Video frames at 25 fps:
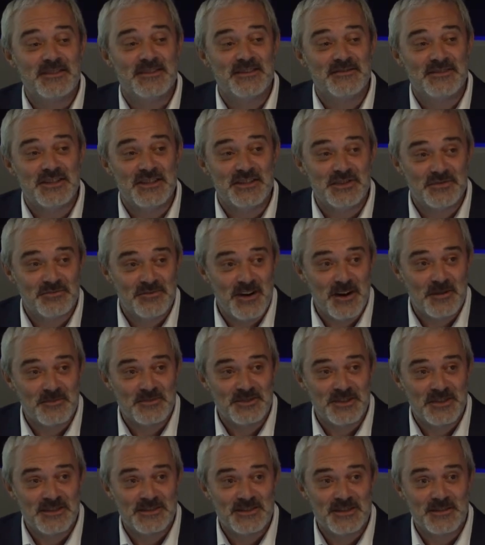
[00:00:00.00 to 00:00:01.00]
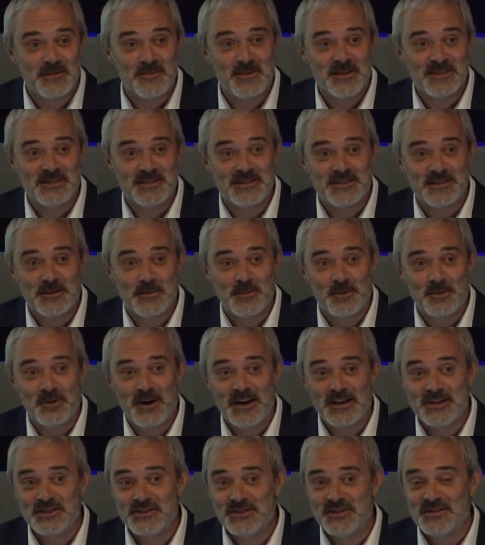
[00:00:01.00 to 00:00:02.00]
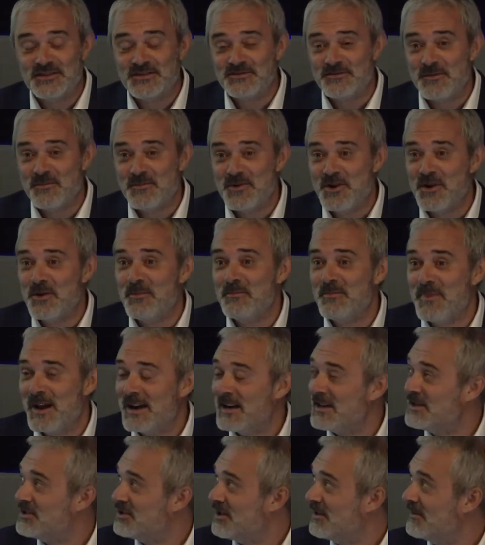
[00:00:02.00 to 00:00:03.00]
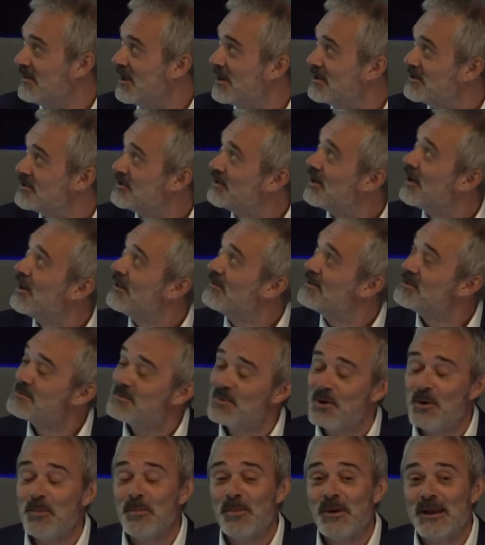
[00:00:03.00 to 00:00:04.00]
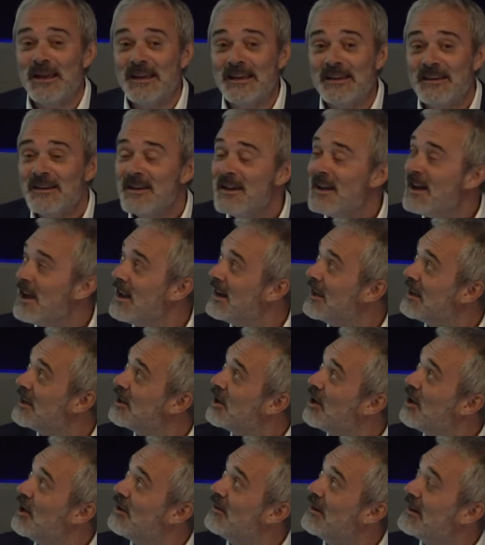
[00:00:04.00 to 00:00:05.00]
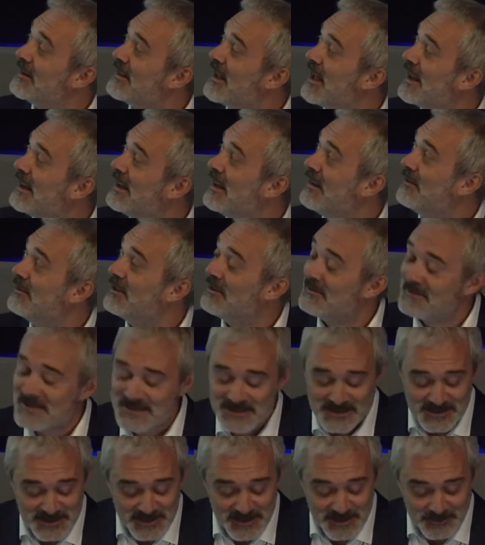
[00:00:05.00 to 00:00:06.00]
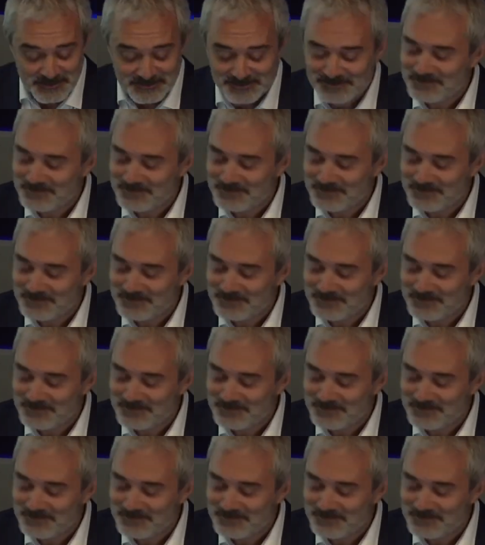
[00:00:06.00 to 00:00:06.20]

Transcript: of disruption to the business operations from not managing those drivers properly and incurring that level of incident.